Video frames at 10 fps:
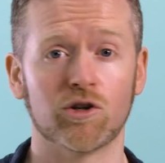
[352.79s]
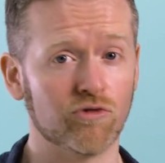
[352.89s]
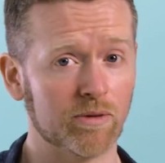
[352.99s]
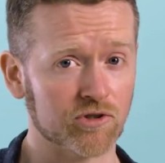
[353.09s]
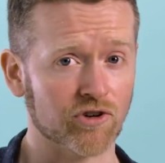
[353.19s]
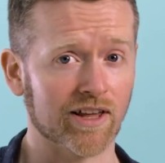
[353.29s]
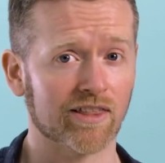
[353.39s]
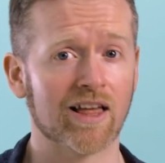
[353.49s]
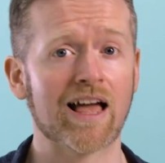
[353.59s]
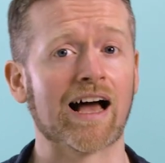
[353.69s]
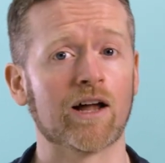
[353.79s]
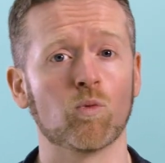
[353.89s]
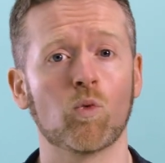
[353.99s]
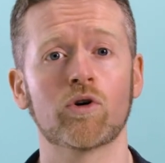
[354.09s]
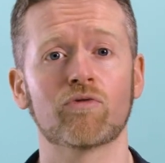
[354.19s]
grip strength,
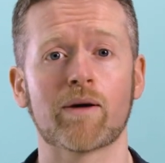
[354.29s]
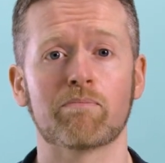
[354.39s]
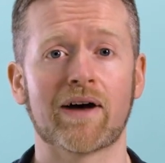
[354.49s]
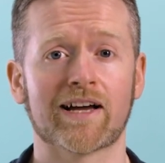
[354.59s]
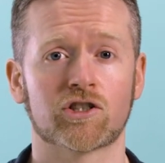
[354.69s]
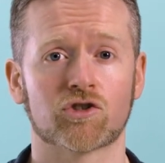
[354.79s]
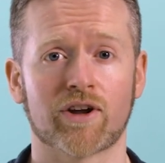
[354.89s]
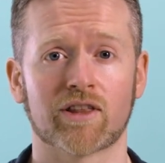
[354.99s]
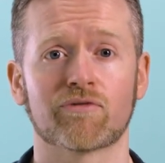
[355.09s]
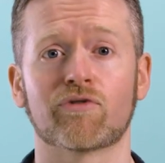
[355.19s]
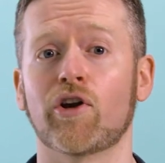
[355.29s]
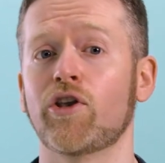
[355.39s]
and one rep max strength for a